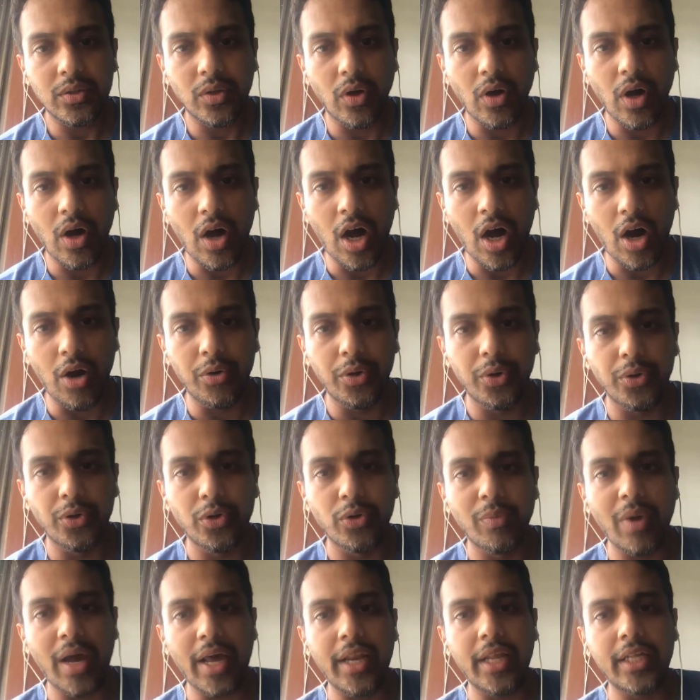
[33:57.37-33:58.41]
so how do
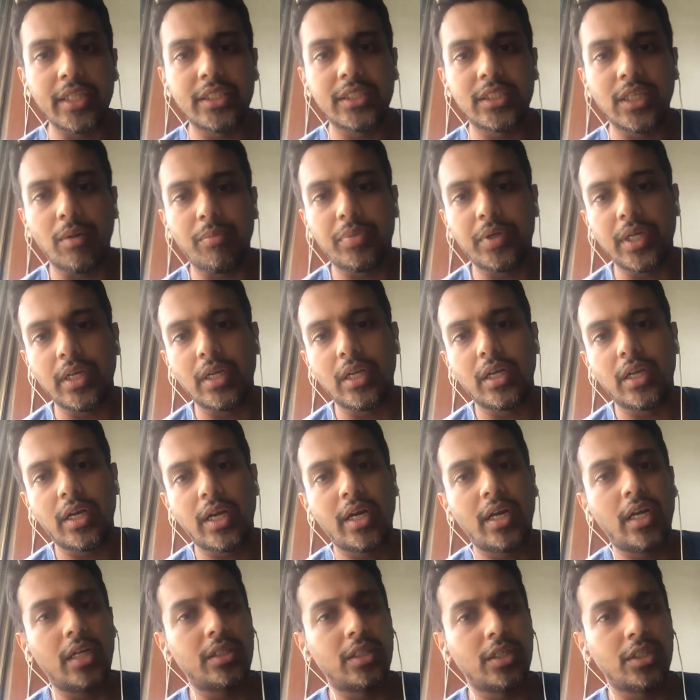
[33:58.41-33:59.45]
you manage subtalar
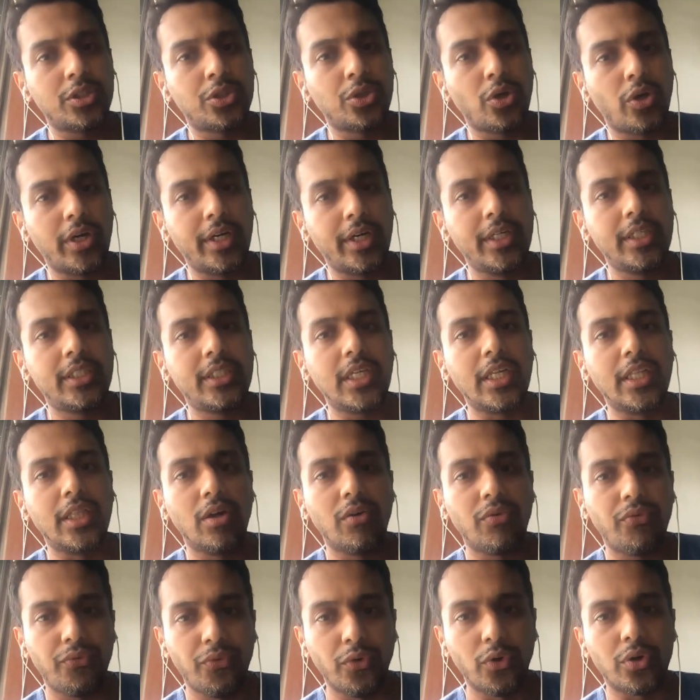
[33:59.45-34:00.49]
and other joints in
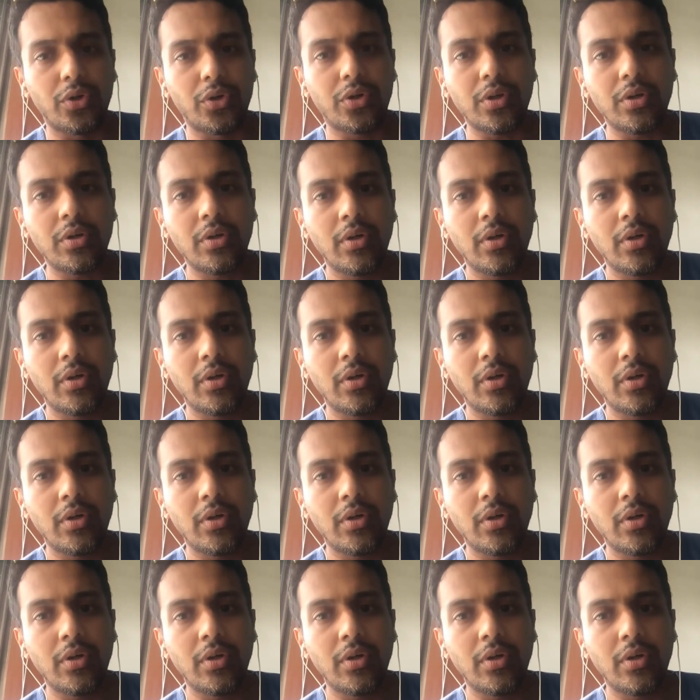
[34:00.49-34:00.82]
the foot